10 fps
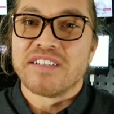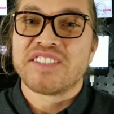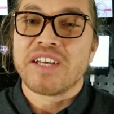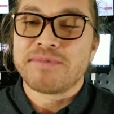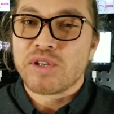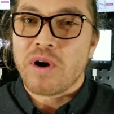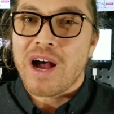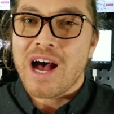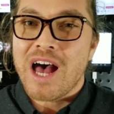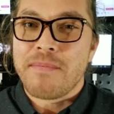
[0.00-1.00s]

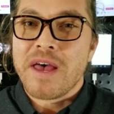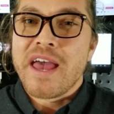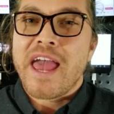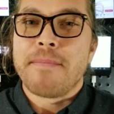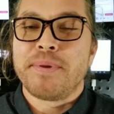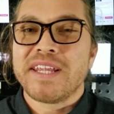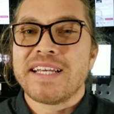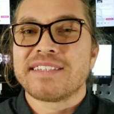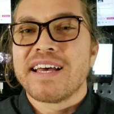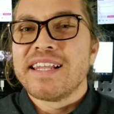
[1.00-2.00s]
subscribe and
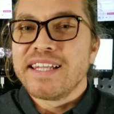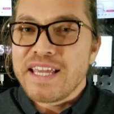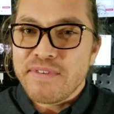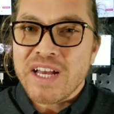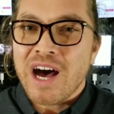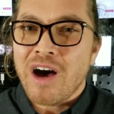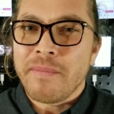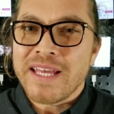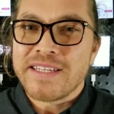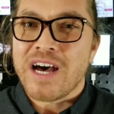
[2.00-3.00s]
please leave a
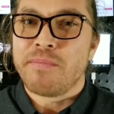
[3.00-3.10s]
comment down